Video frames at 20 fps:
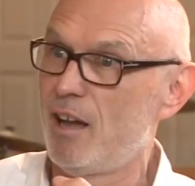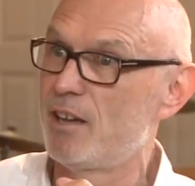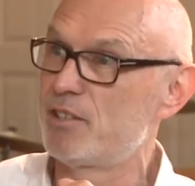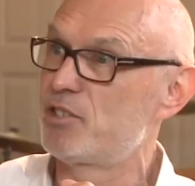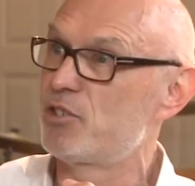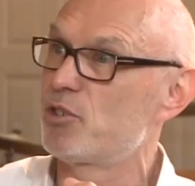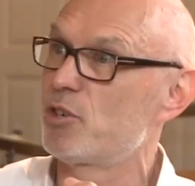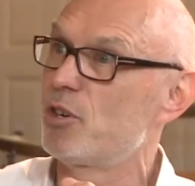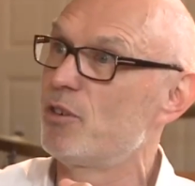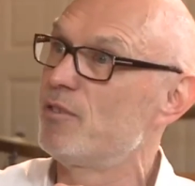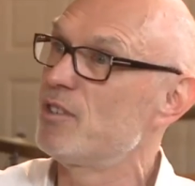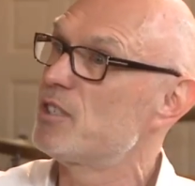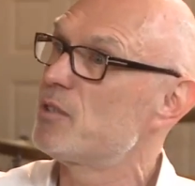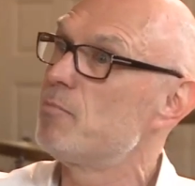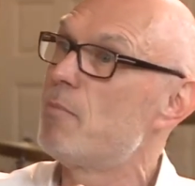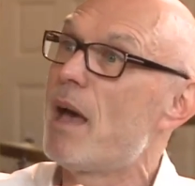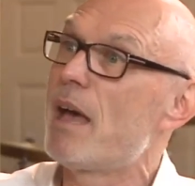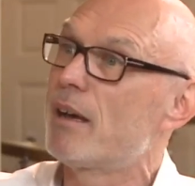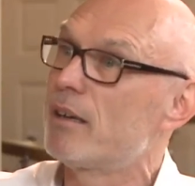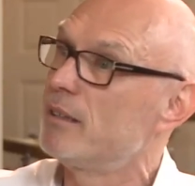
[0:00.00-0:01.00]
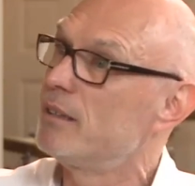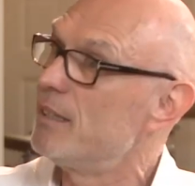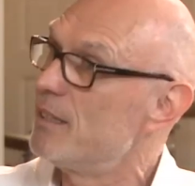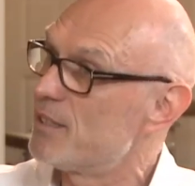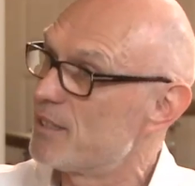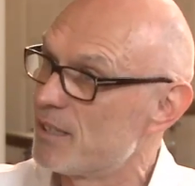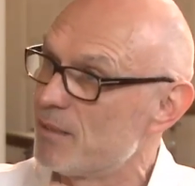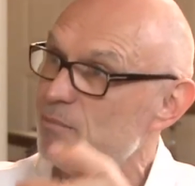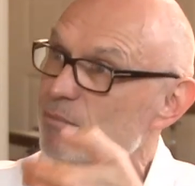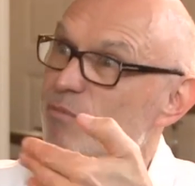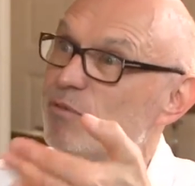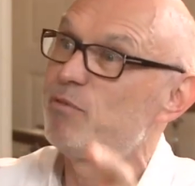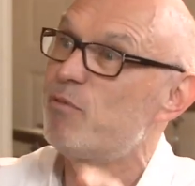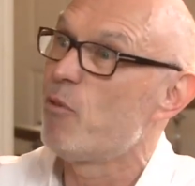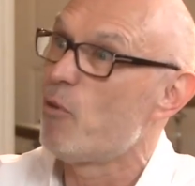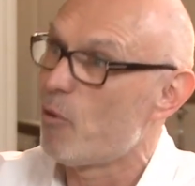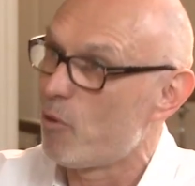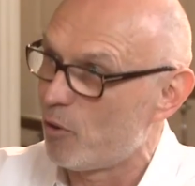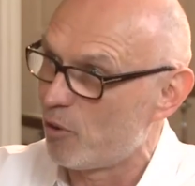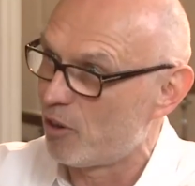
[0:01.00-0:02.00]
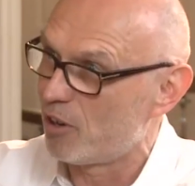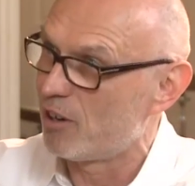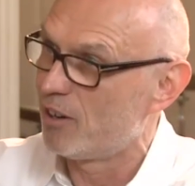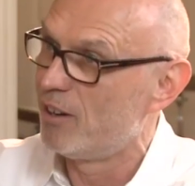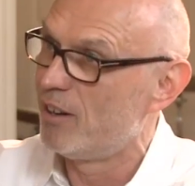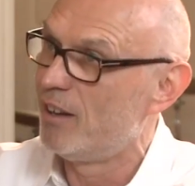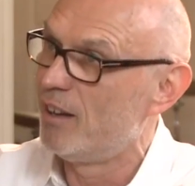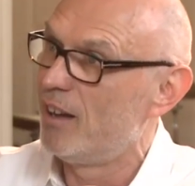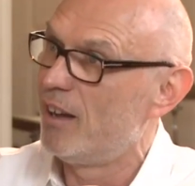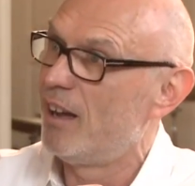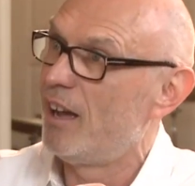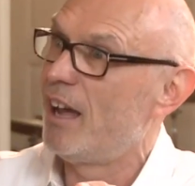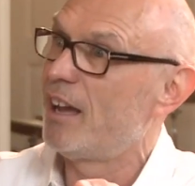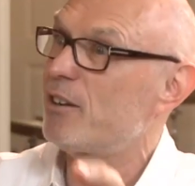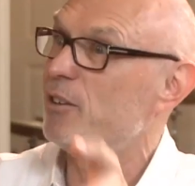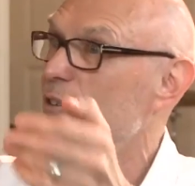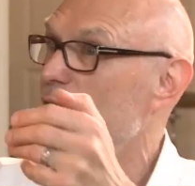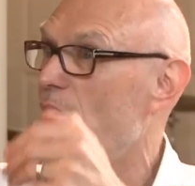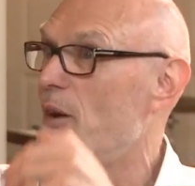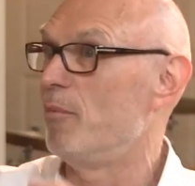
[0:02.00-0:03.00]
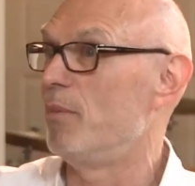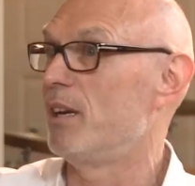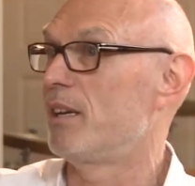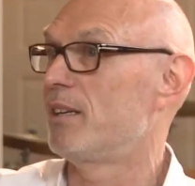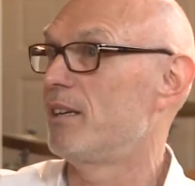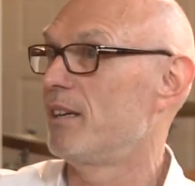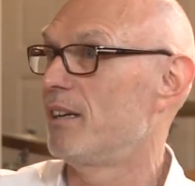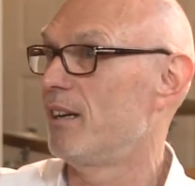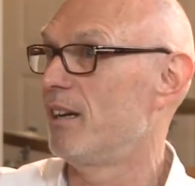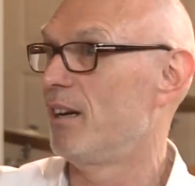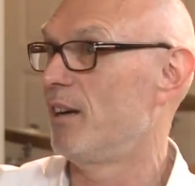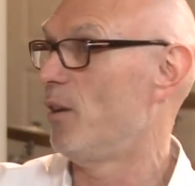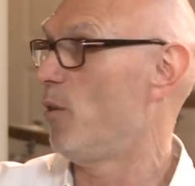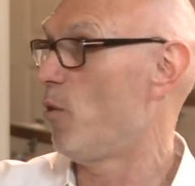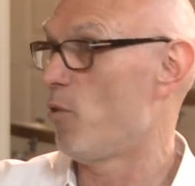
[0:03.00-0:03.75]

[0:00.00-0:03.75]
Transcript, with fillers: a service mechanism for economic uh,